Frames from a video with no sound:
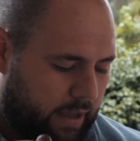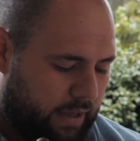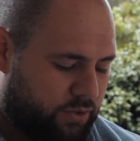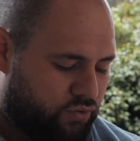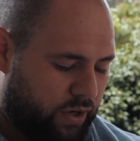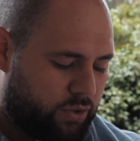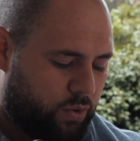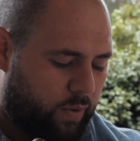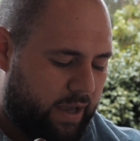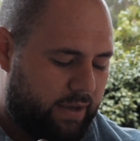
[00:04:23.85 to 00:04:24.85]
Straight
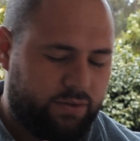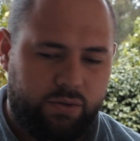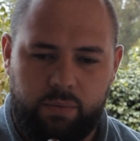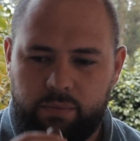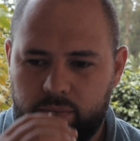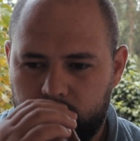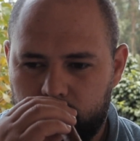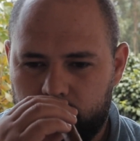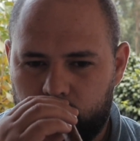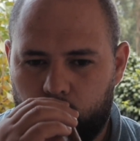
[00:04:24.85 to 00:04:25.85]
away, some
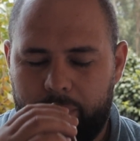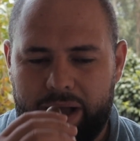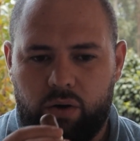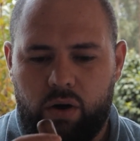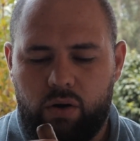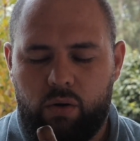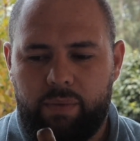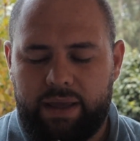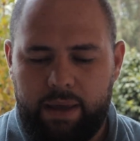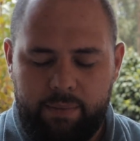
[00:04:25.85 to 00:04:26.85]
tobacco
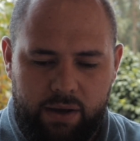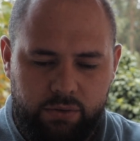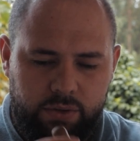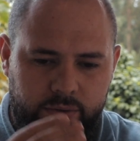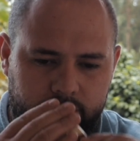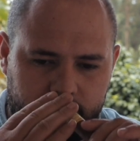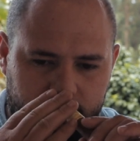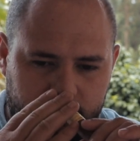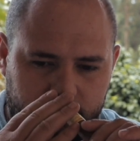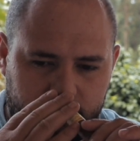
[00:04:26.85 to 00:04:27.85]
aroma came out.
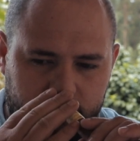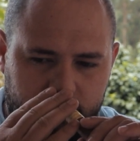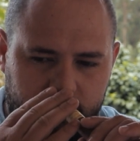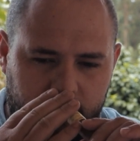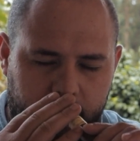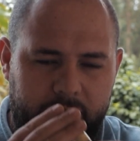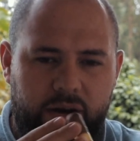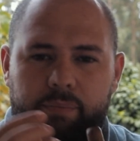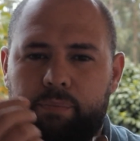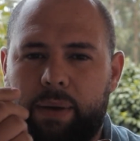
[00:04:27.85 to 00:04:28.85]
A bit
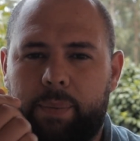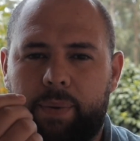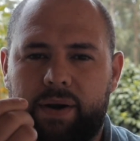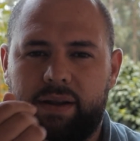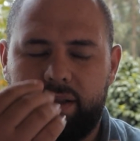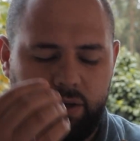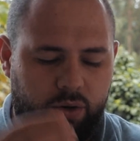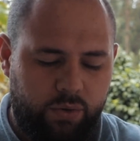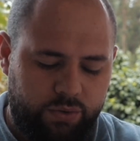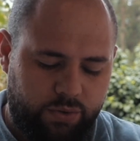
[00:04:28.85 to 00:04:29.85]
of pepper in the
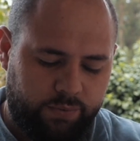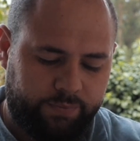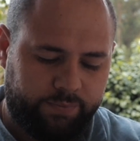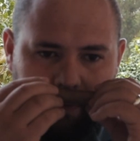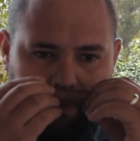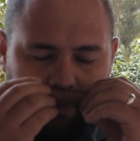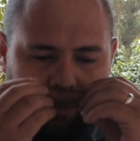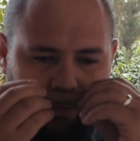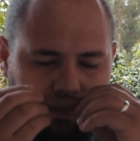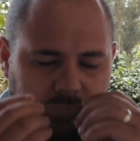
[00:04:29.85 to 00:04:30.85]
nose.
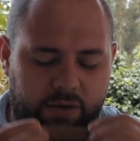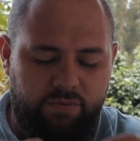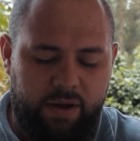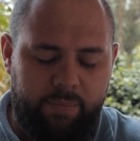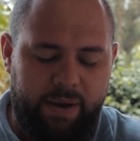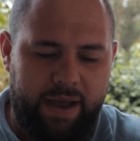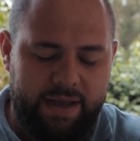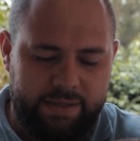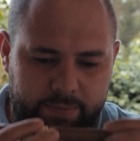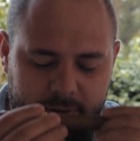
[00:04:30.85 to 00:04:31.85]
The wrapper
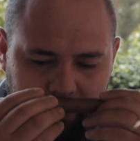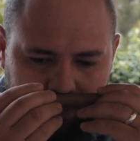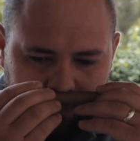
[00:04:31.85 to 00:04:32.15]
has a bit of